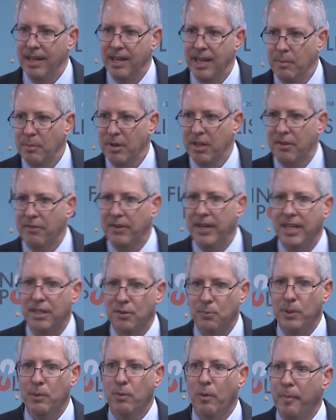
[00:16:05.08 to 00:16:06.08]
Number three
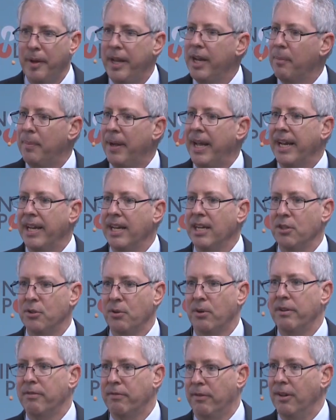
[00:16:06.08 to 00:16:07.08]
is we will make banking
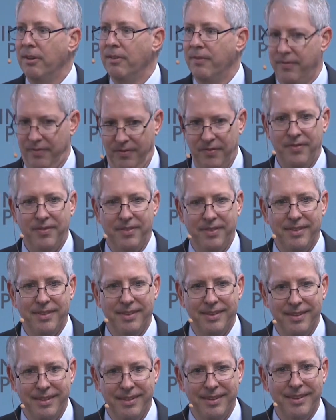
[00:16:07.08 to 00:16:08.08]
joyful.
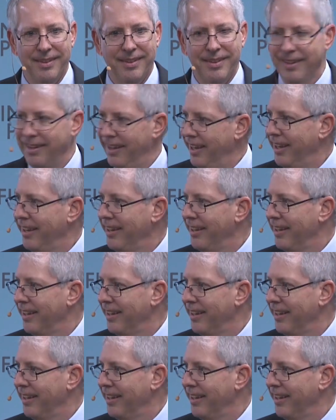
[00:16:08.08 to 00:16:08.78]
Okay?